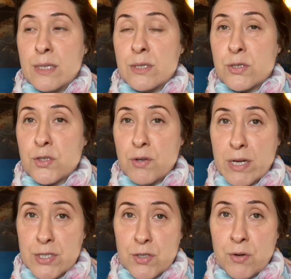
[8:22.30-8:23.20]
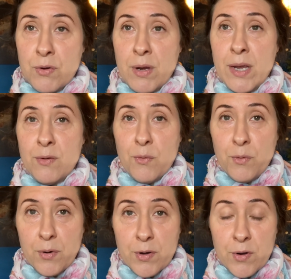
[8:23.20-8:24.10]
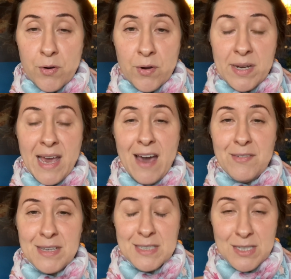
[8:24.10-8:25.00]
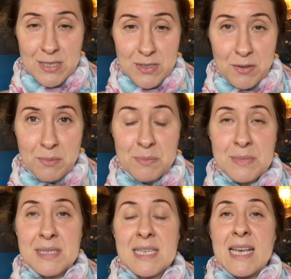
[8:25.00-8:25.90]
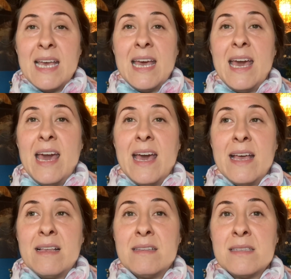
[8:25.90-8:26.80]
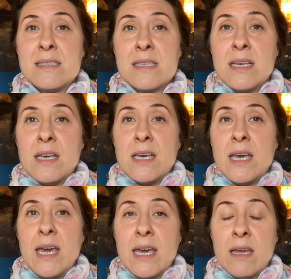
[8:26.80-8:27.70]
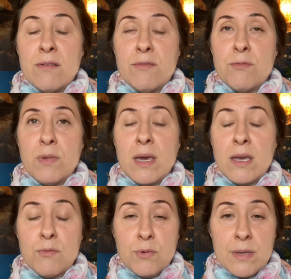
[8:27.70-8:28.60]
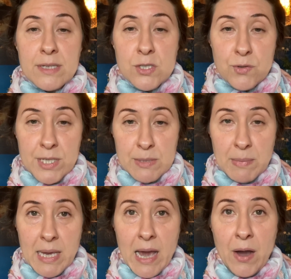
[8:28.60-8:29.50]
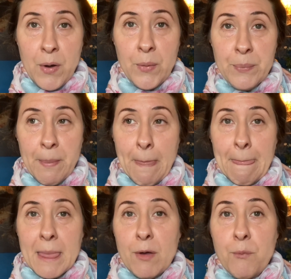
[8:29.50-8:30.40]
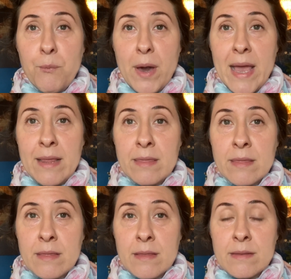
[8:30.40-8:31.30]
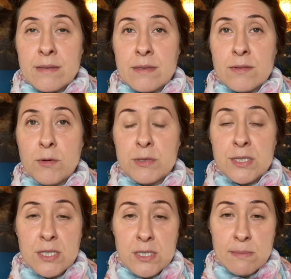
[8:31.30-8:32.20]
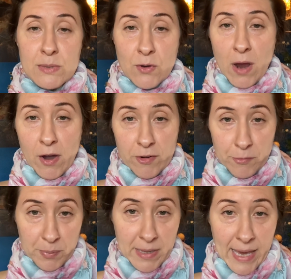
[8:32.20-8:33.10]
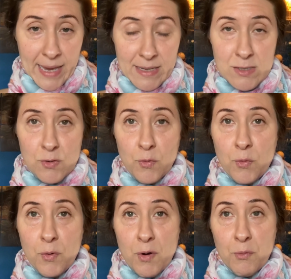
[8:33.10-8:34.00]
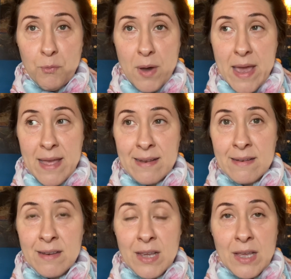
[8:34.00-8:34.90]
structure and order and having systems, and it can really stress me out when those systems are out of place, or when